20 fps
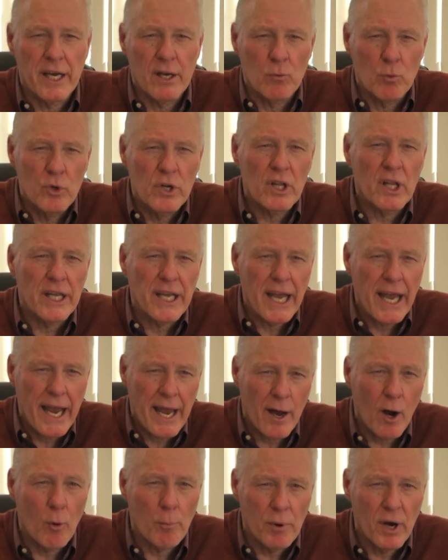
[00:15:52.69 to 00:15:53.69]
and really
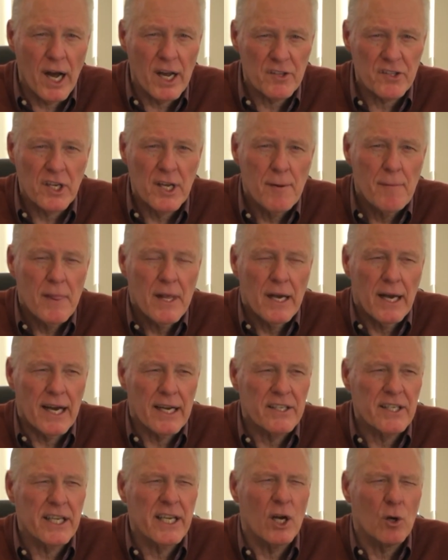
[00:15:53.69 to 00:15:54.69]
help us
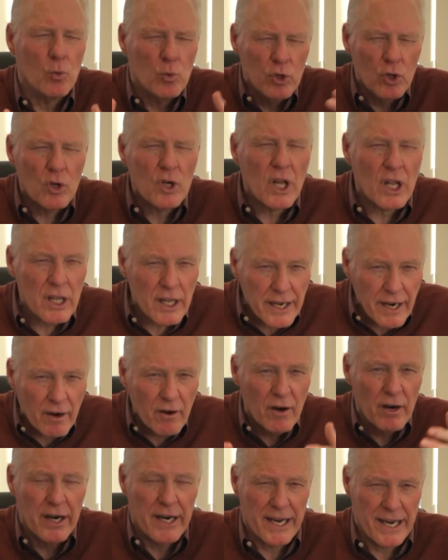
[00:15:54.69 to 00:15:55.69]
to get real
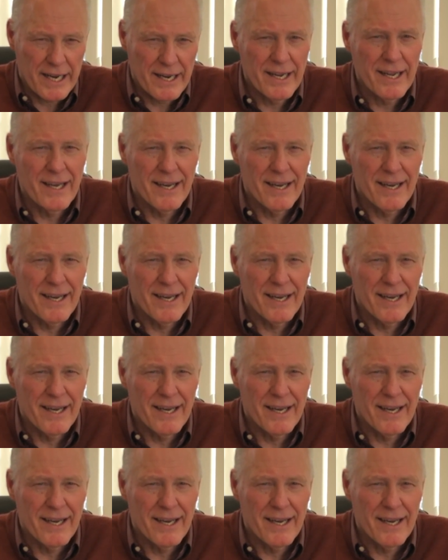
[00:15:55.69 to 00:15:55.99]
clarity